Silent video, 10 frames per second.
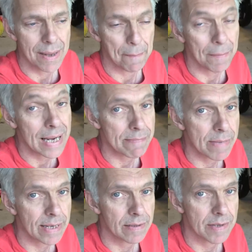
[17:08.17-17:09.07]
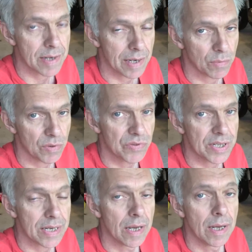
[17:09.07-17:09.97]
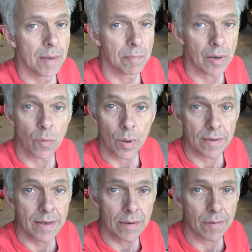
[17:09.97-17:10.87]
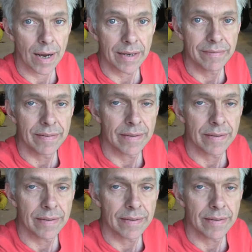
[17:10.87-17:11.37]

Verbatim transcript: It might make it today, we'll see. But what did arrive